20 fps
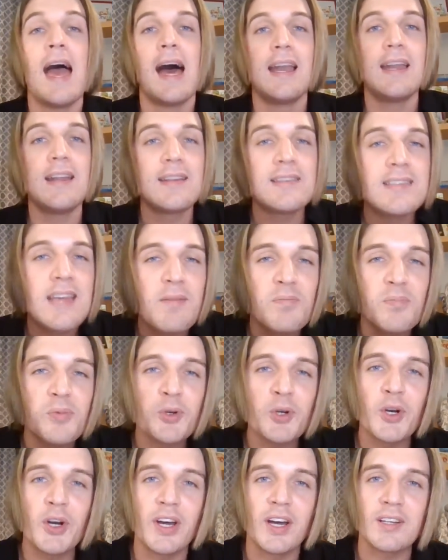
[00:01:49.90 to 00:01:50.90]
and it is a
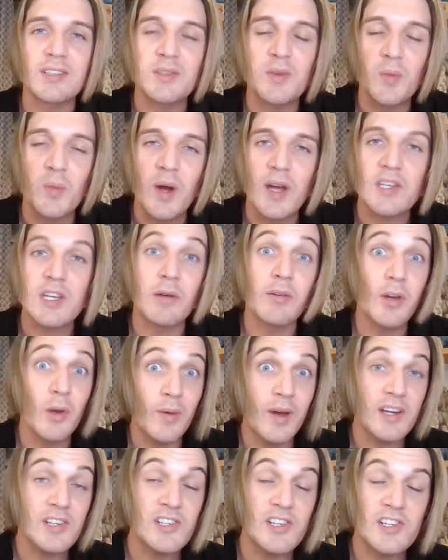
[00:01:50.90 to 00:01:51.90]
product which I'm
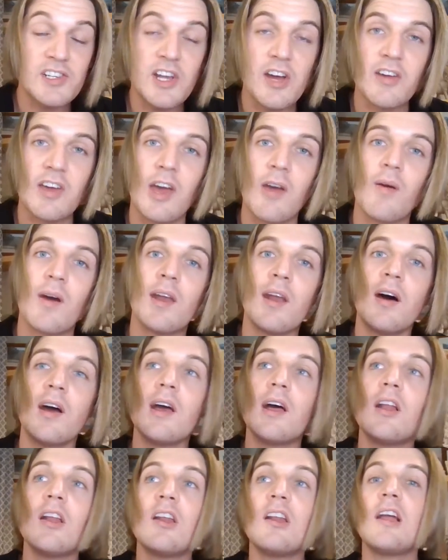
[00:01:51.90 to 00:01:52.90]
going to actually show you, and
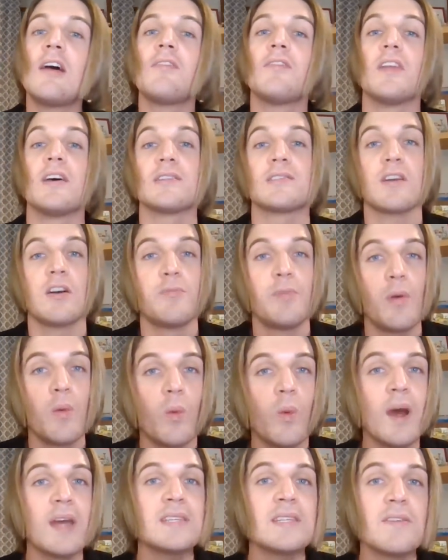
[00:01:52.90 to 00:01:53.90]
I love this. I've
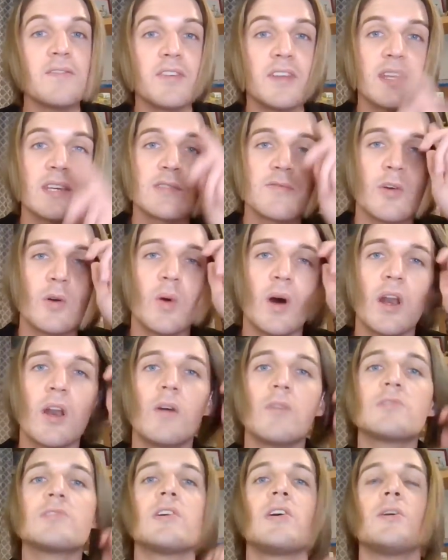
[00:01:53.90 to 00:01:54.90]
been waiting for this for quite a
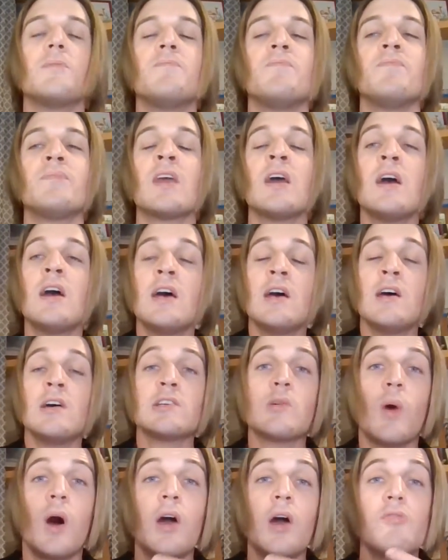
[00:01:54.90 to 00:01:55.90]
long time.
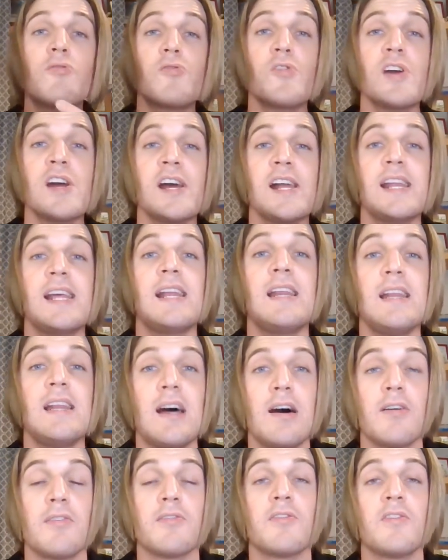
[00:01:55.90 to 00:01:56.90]
So I really
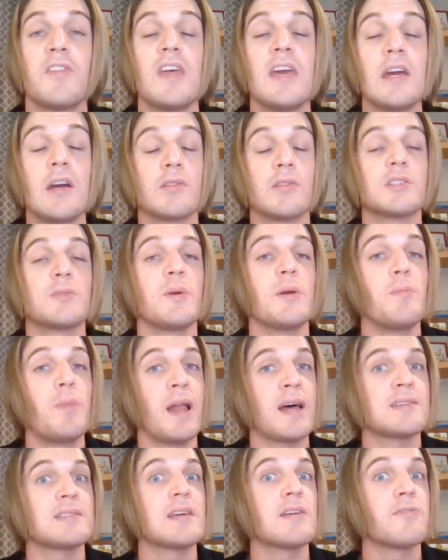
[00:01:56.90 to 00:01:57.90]
love the Got2b
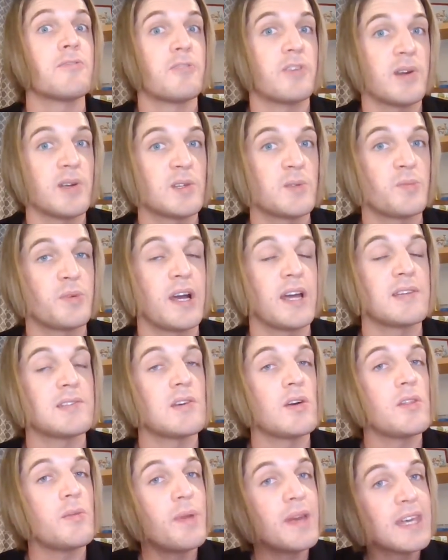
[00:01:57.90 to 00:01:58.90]
Blasting Free Spray.
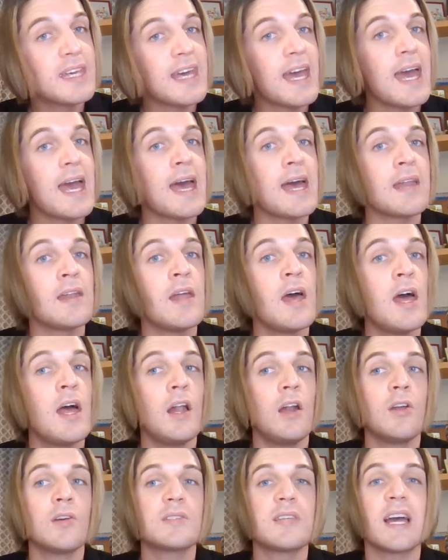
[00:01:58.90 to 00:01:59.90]
So the big can,
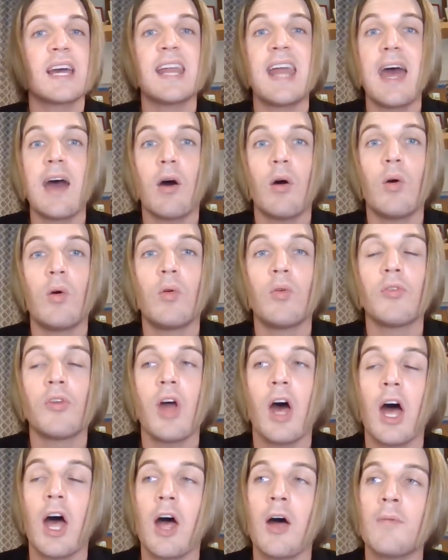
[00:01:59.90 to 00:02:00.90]
looks like an air
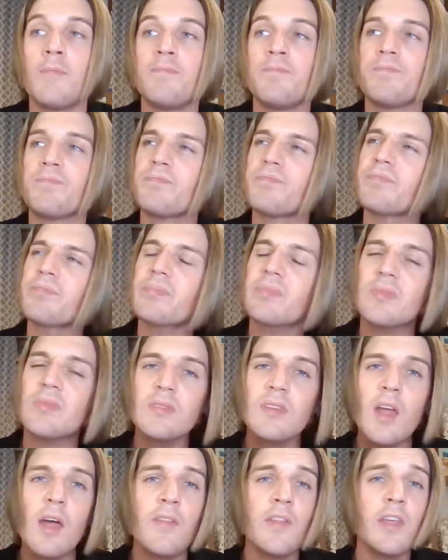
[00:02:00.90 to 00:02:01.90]
horn,
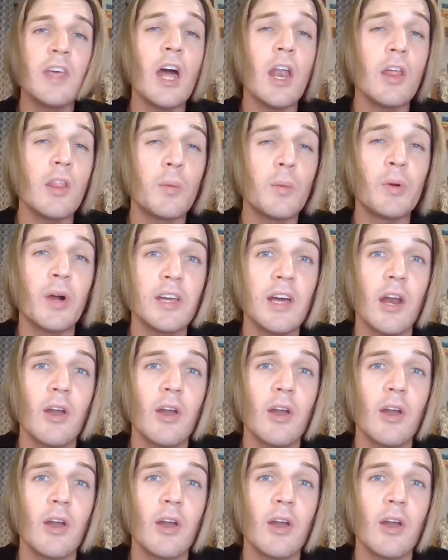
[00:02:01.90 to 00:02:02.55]
the bright